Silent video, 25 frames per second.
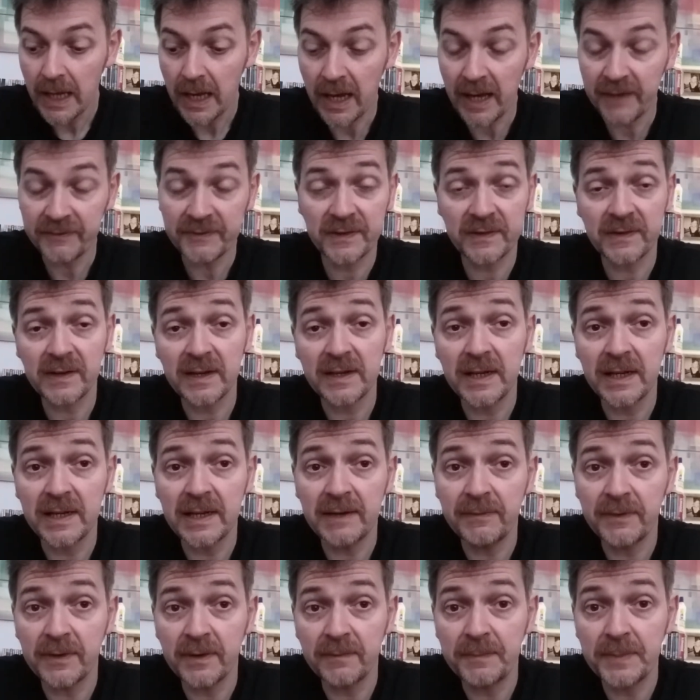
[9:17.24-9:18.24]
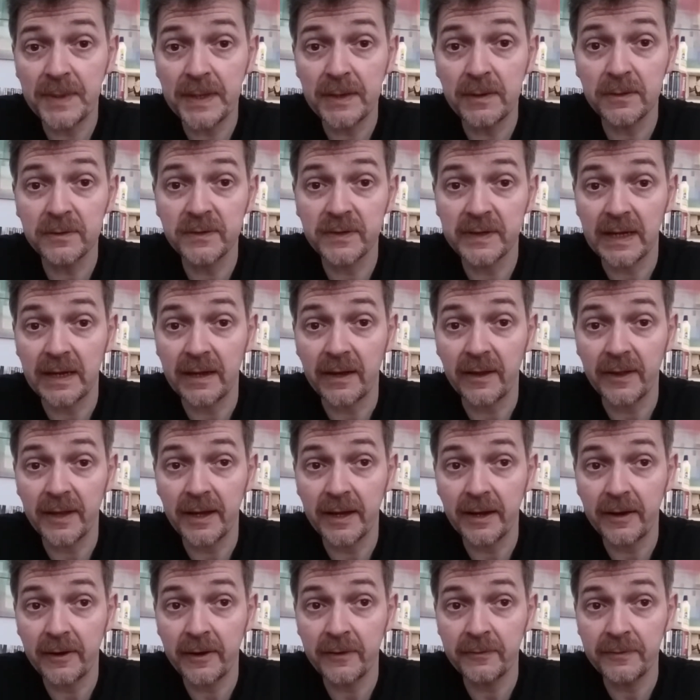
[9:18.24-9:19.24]
I have to say the level of builds out
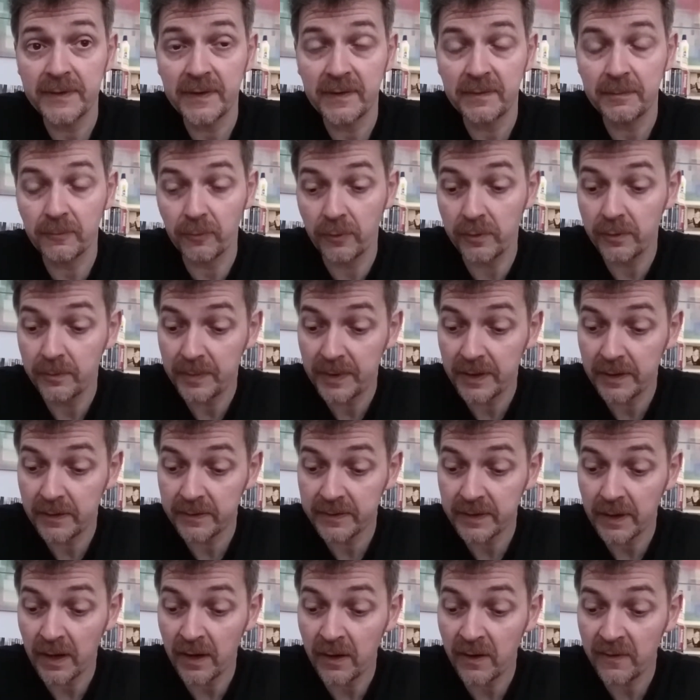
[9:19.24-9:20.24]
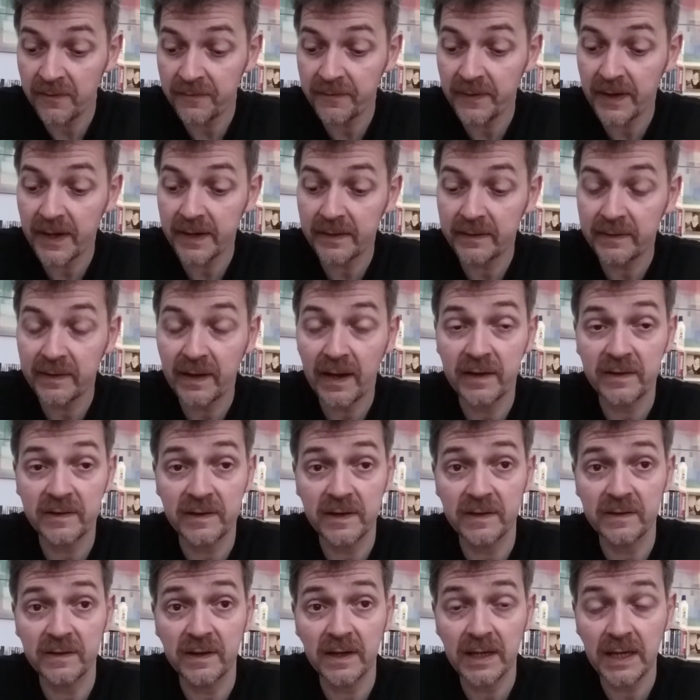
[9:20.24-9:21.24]
there on this group build are
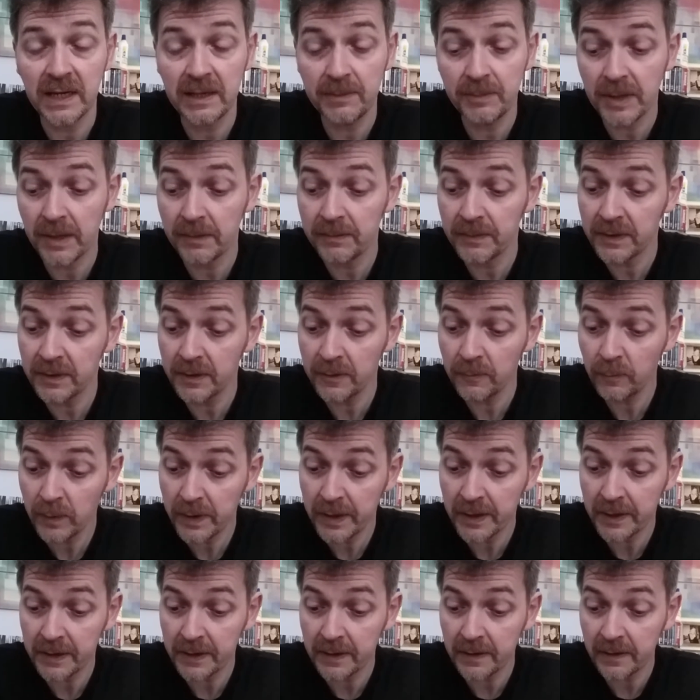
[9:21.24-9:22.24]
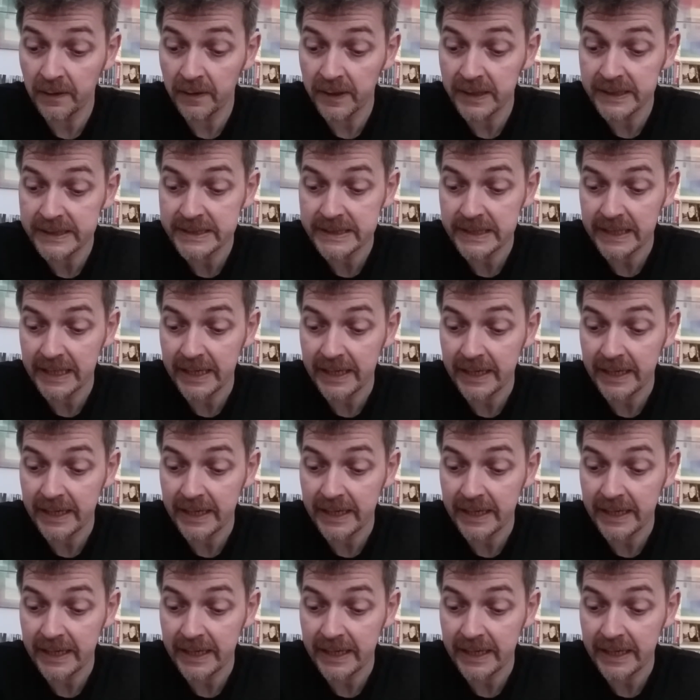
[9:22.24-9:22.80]
fantastic, so keep up the good work, guys.